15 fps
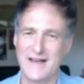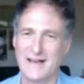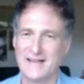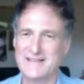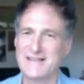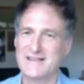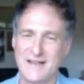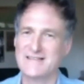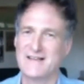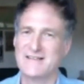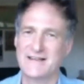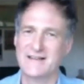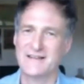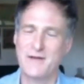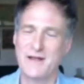because that's like
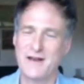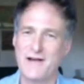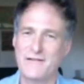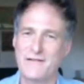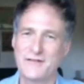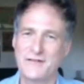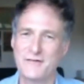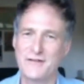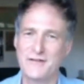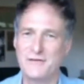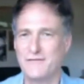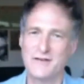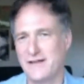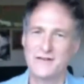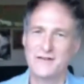going to be an afternoon
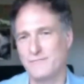event,